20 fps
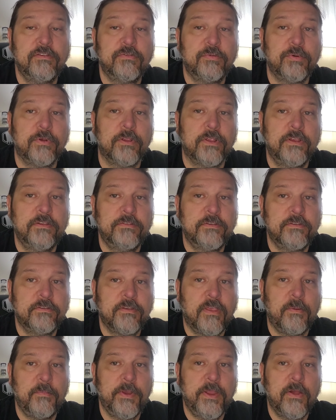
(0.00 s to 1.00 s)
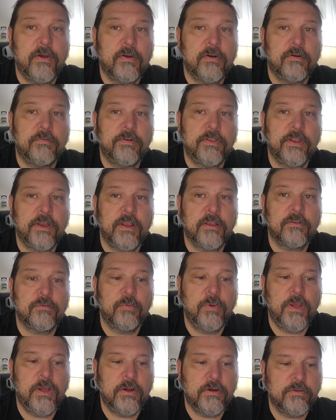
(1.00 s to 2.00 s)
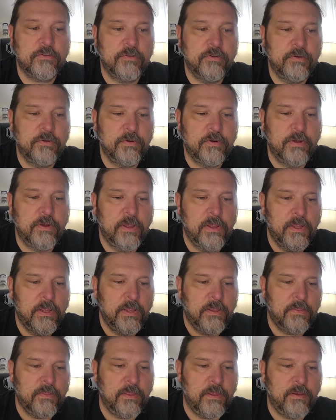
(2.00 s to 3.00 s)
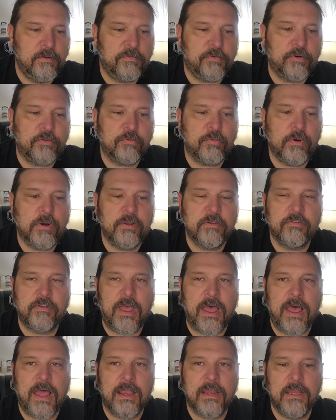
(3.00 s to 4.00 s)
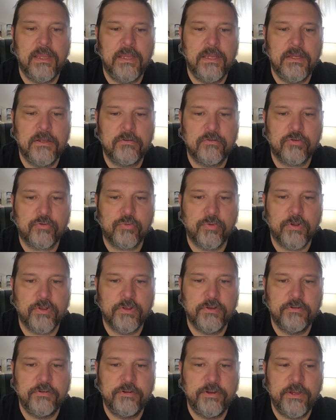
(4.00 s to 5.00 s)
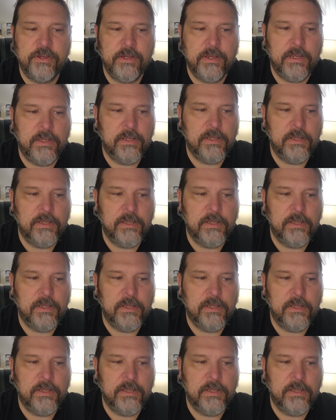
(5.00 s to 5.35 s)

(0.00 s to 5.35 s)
So we have some nice releases coming out over the next week or two. The first one is Hockey